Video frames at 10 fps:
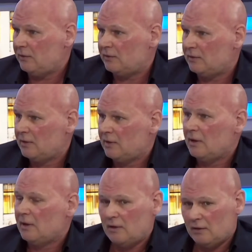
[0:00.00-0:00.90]
years?
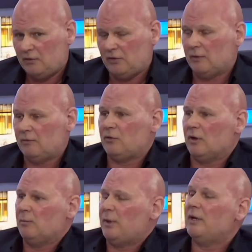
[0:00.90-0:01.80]
The City of
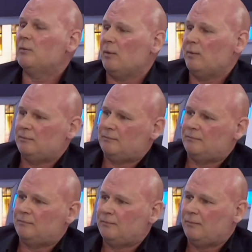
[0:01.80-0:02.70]
Toronto Planning Department.